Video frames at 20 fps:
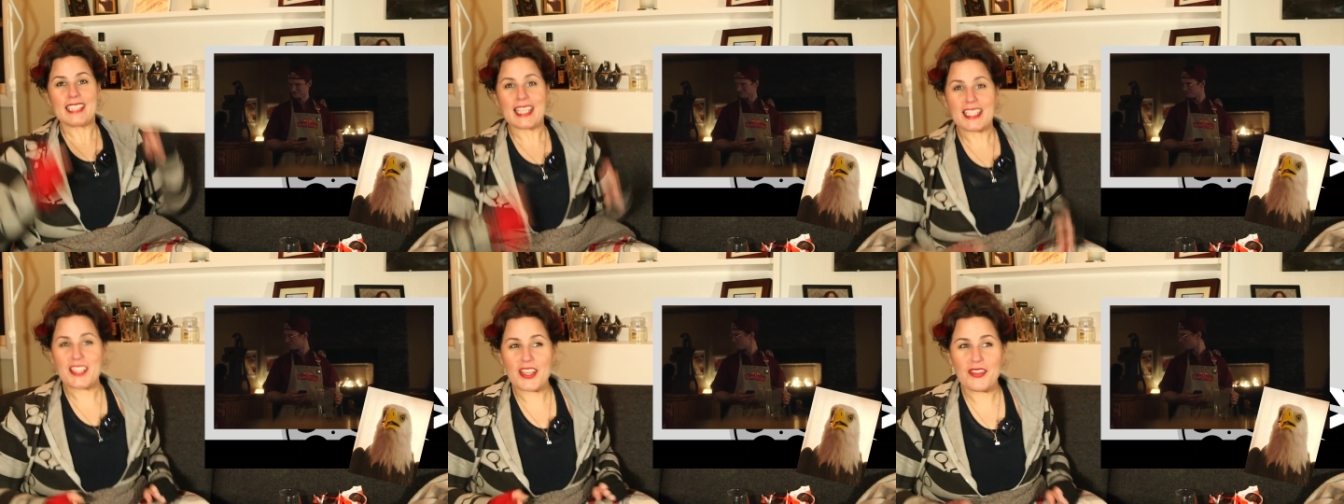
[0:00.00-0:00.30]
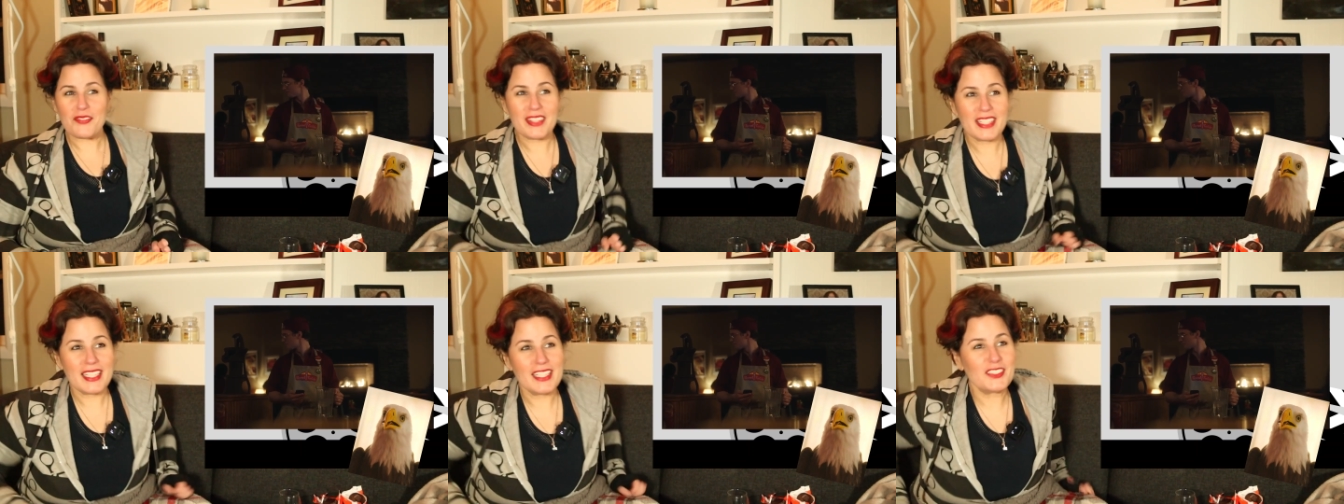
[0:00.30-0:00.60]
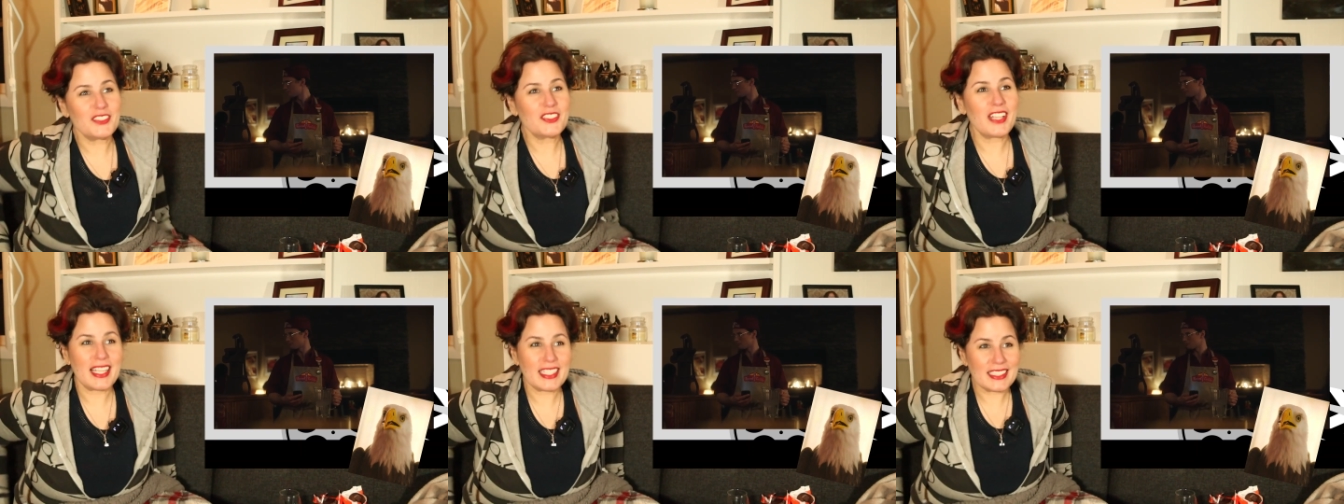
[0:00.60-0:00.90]
That's
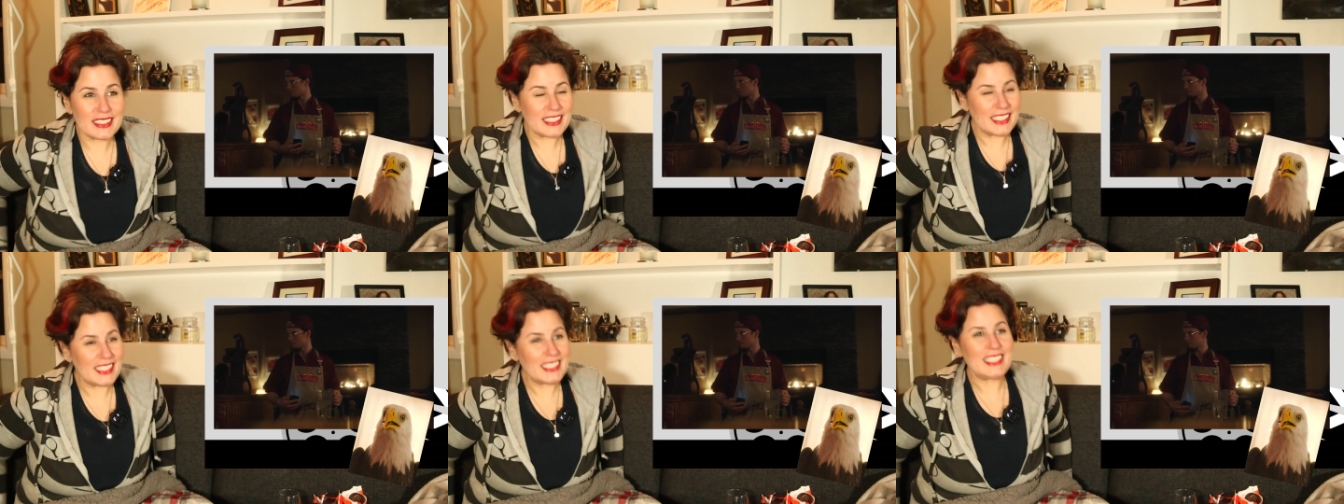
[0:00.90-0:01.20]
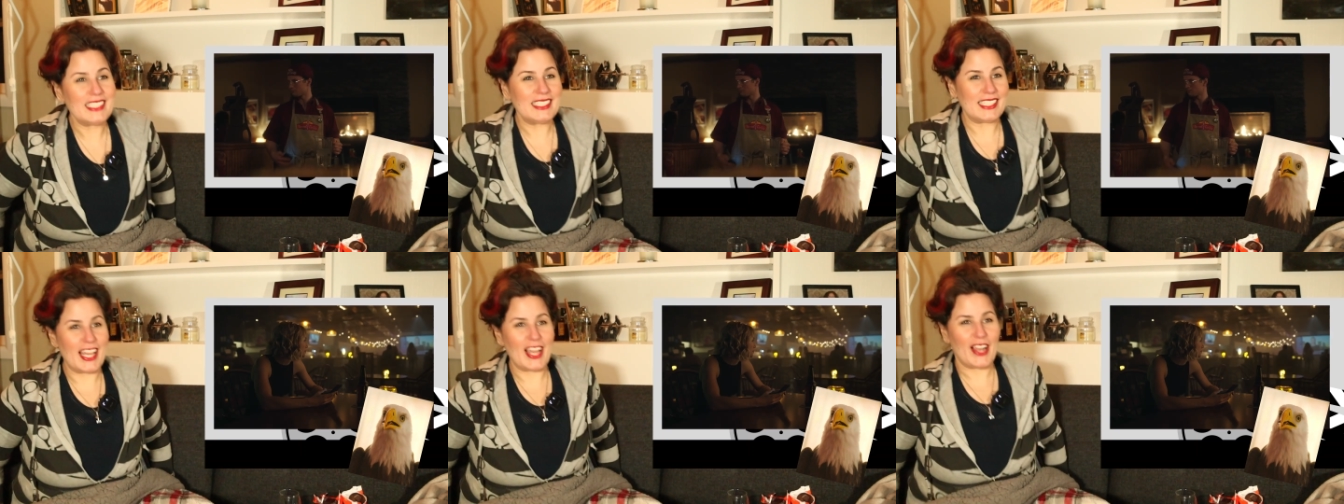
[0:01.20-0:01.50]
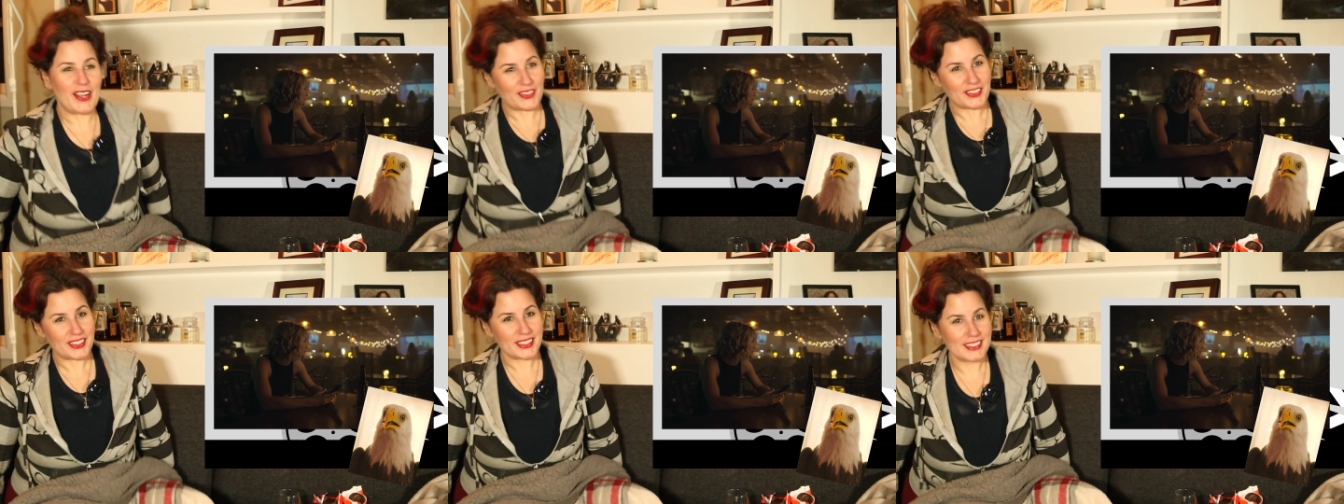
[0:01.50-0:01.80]
evidence! You gotta delete it
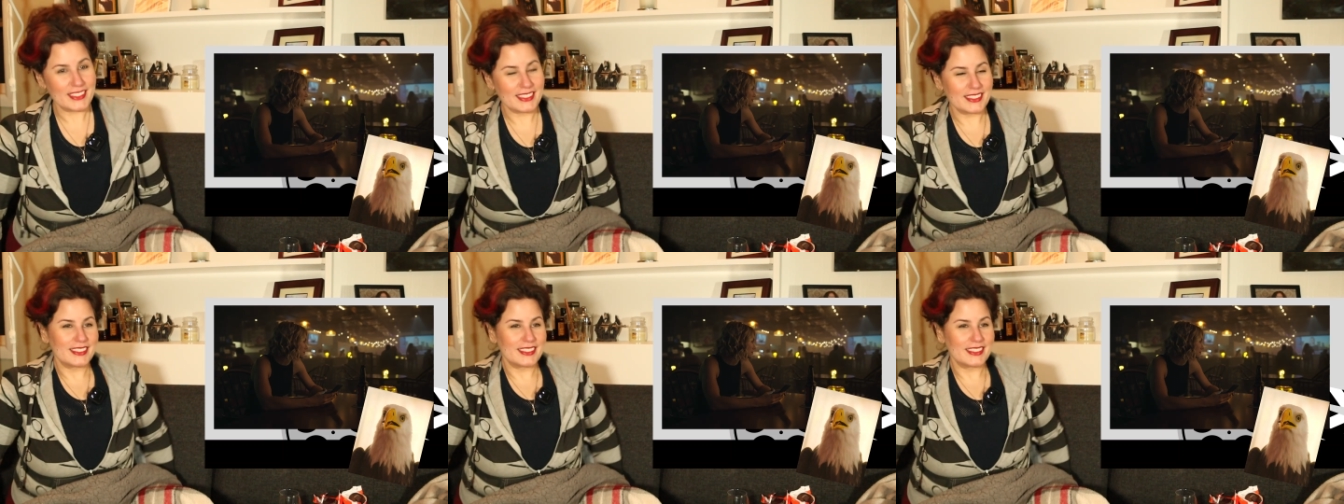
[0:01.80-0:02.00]
now!